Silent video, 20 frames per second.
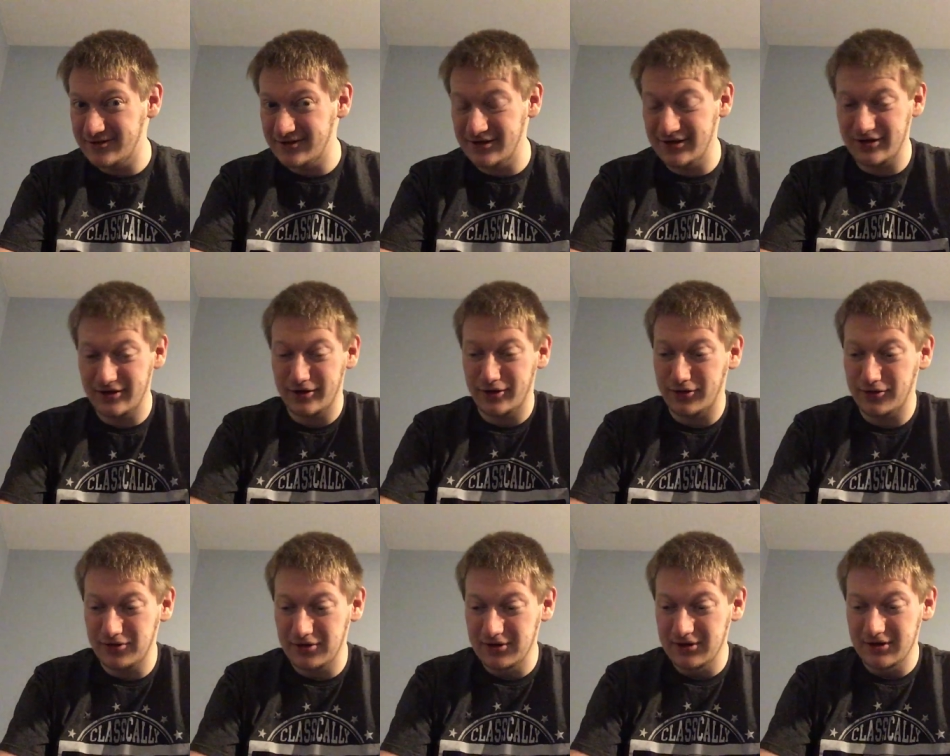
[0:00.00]
You
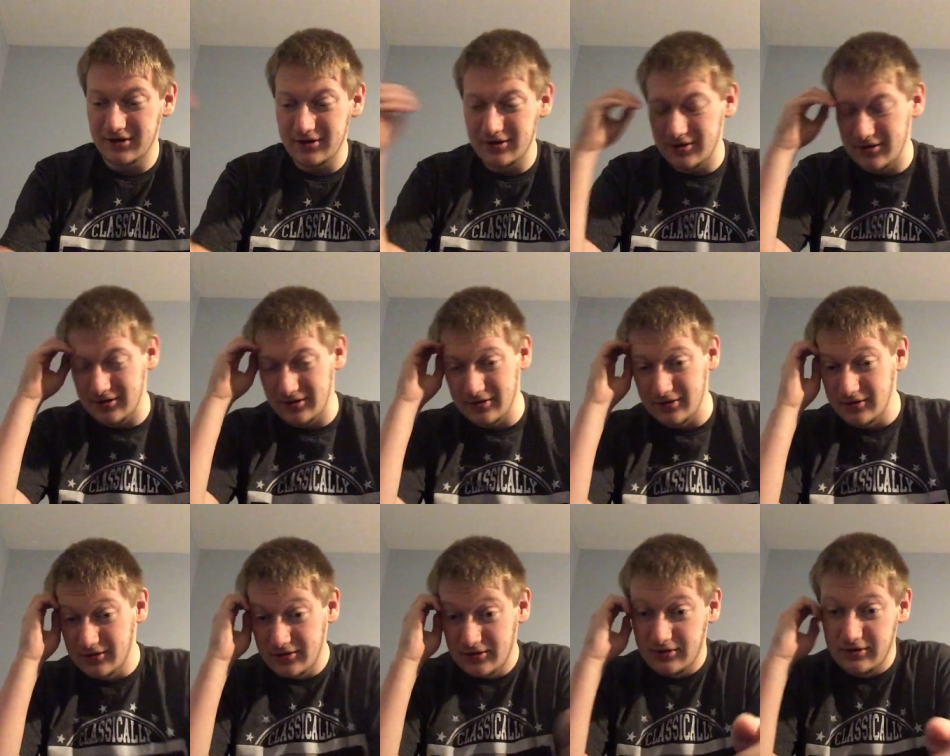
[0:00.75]
know,
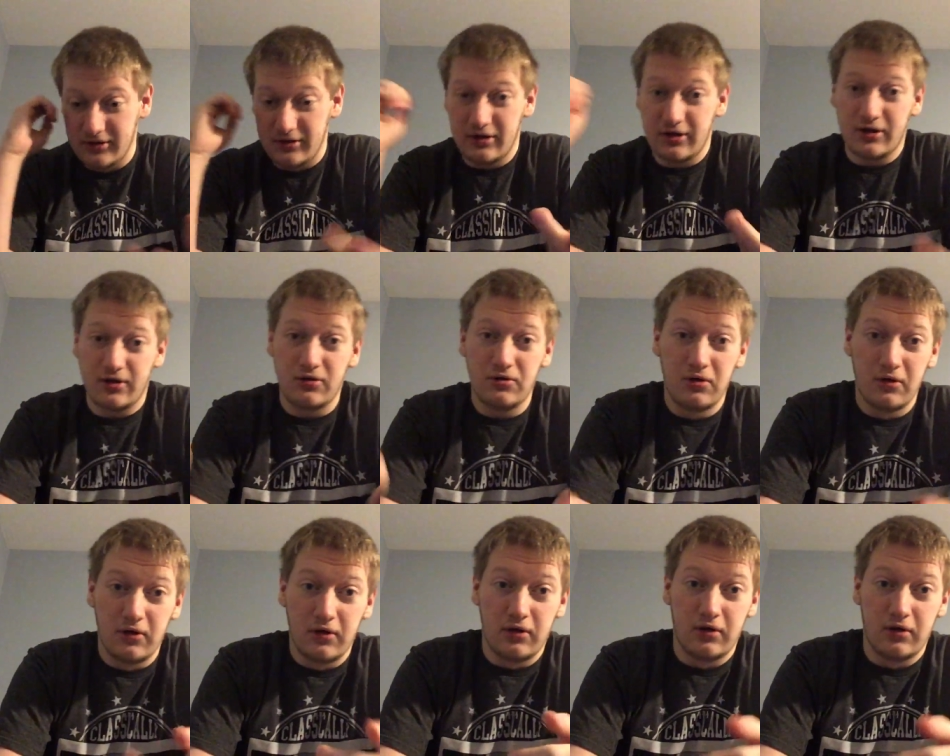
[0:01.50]
you know,